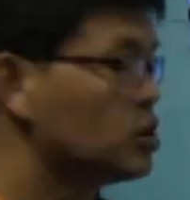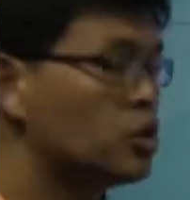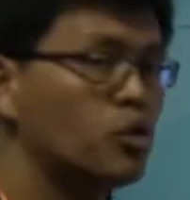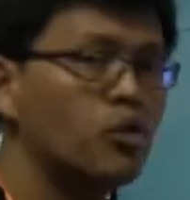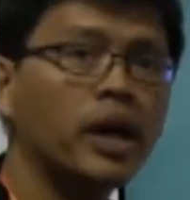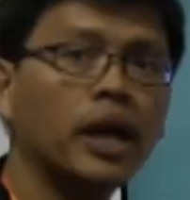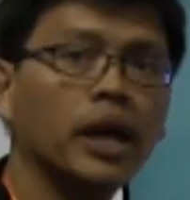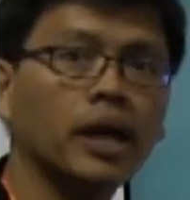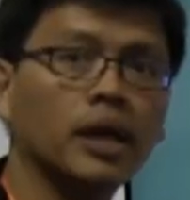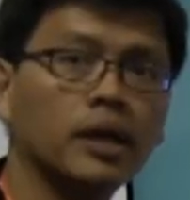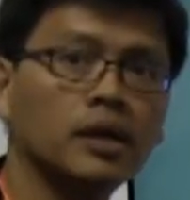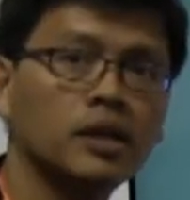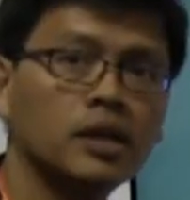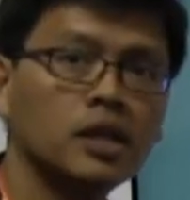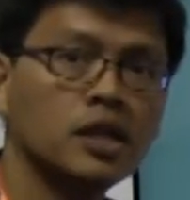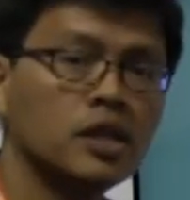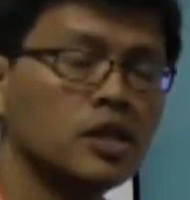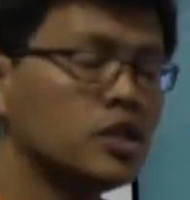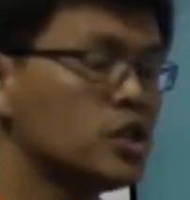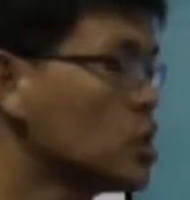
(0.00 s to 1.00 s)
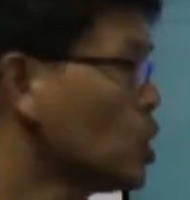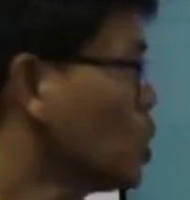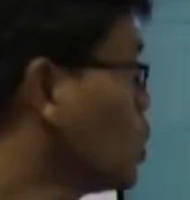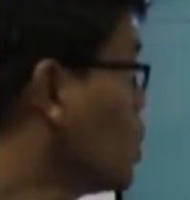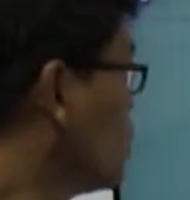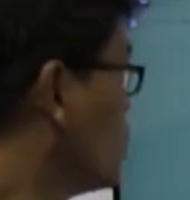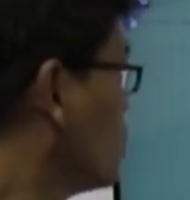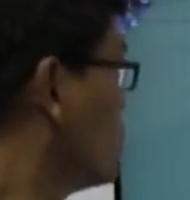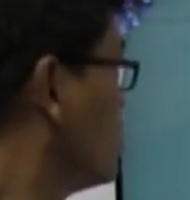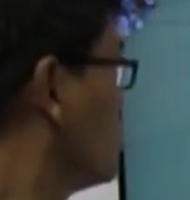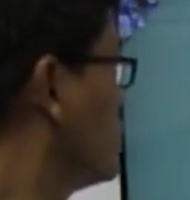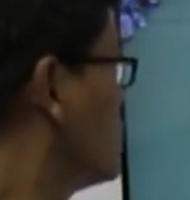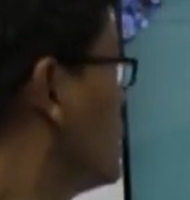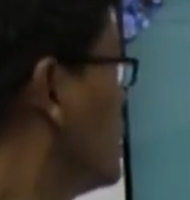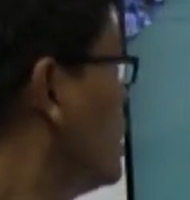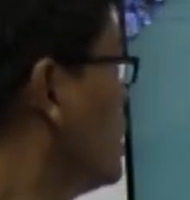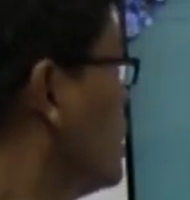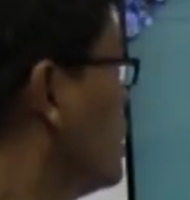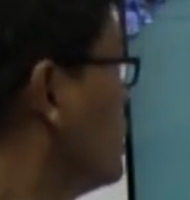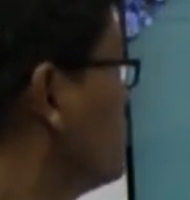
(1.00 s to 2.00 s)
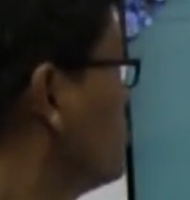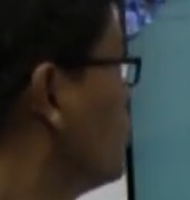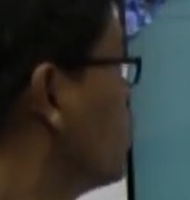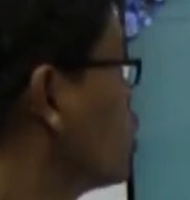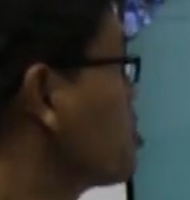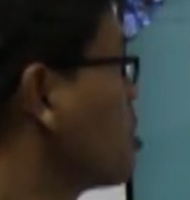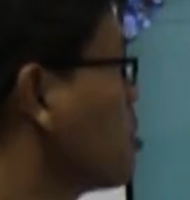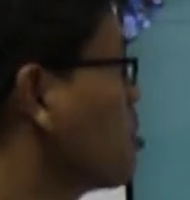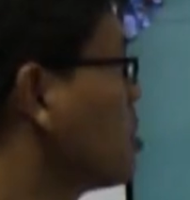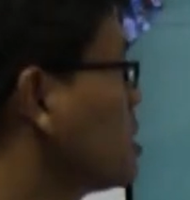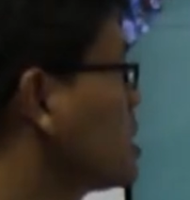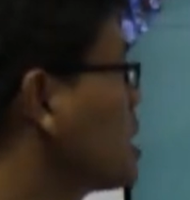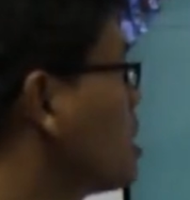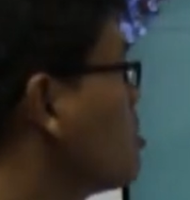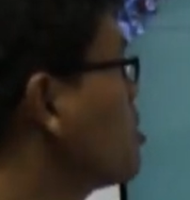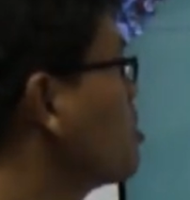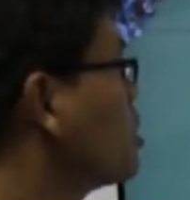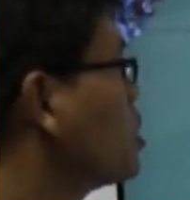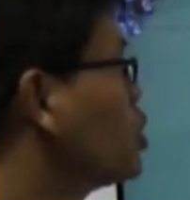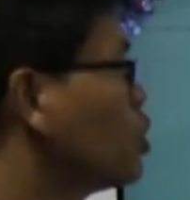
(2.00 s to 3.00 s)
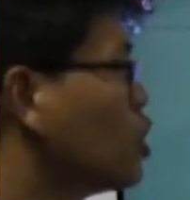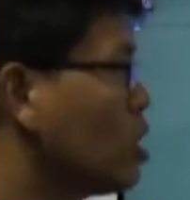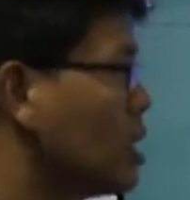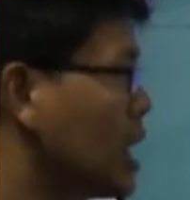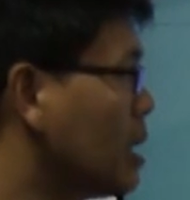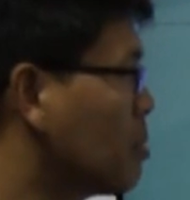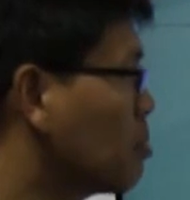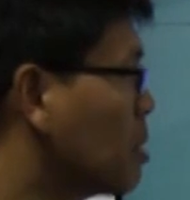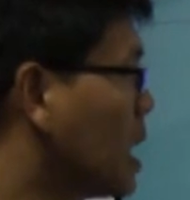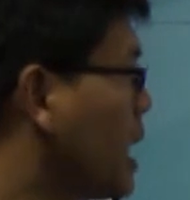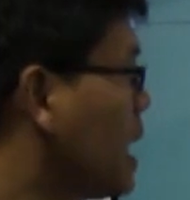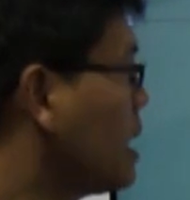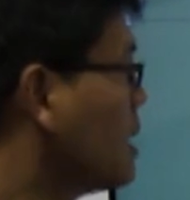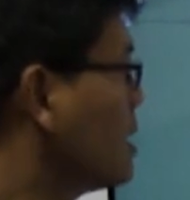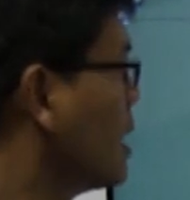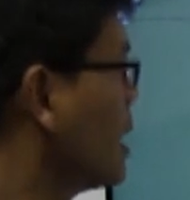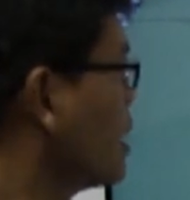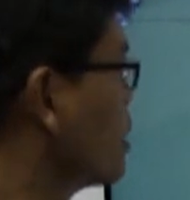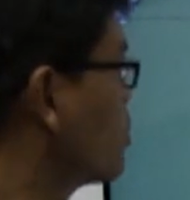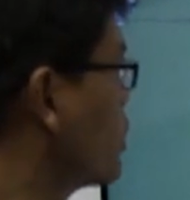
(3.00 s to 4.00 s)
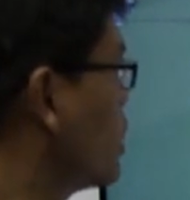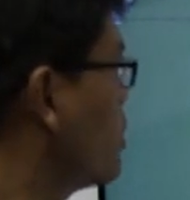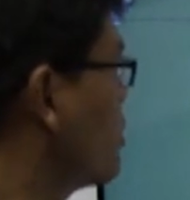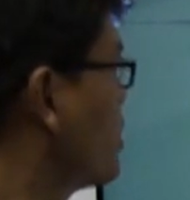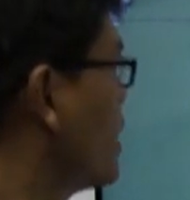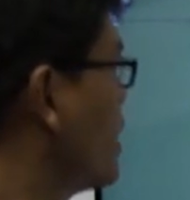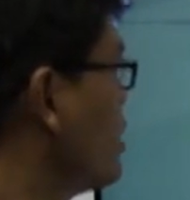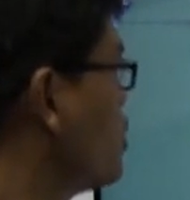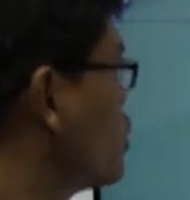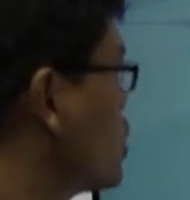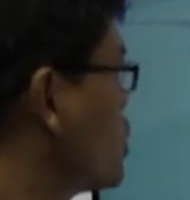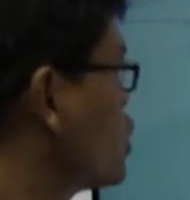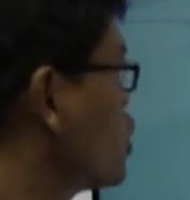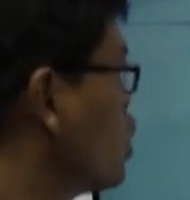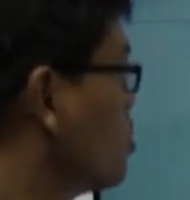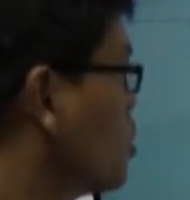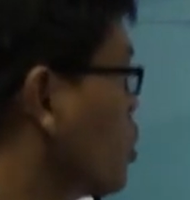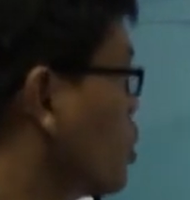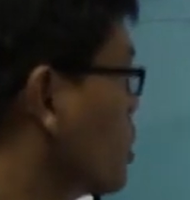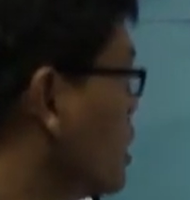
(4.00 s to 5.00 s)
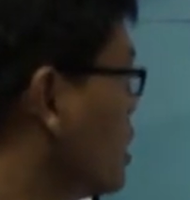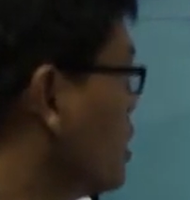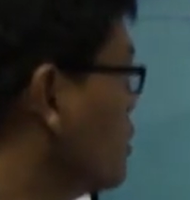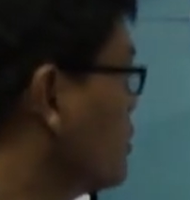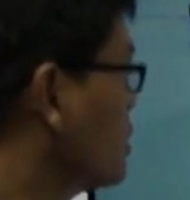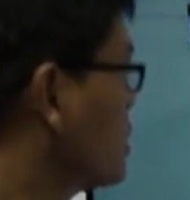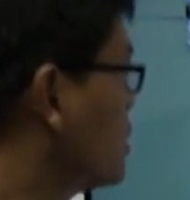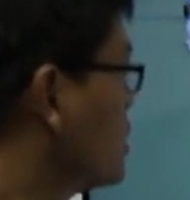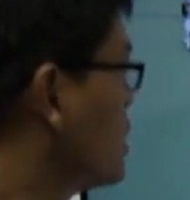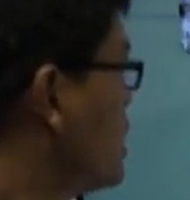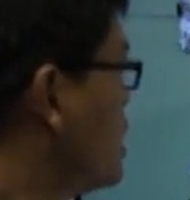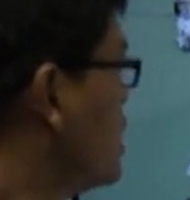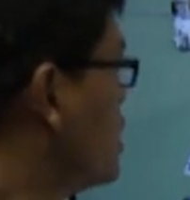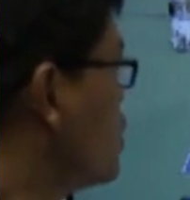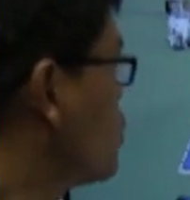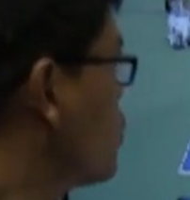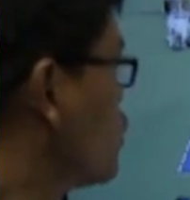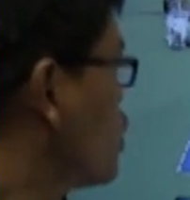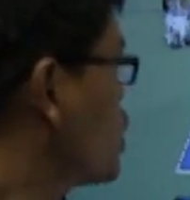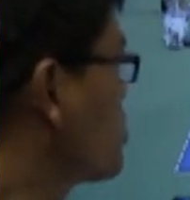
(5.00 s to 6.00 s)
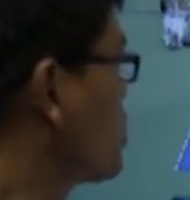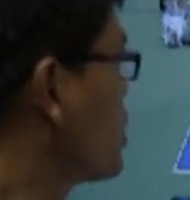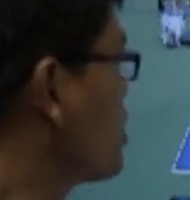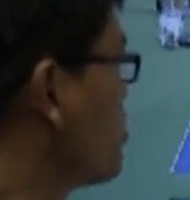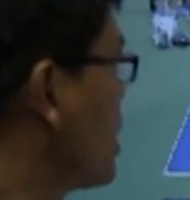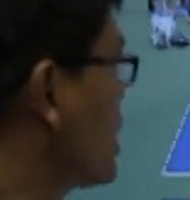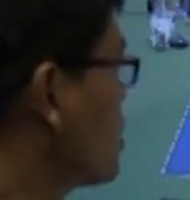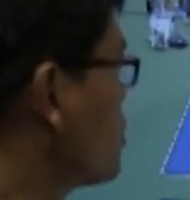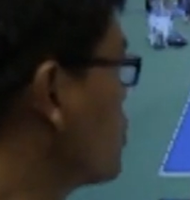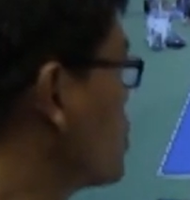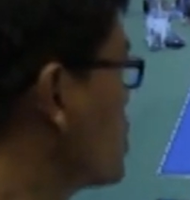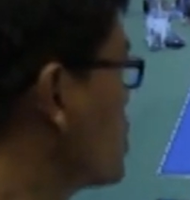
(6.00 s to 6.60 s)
gray. So some people do not like black, they like gray. Can adjust your border level. So just put it back to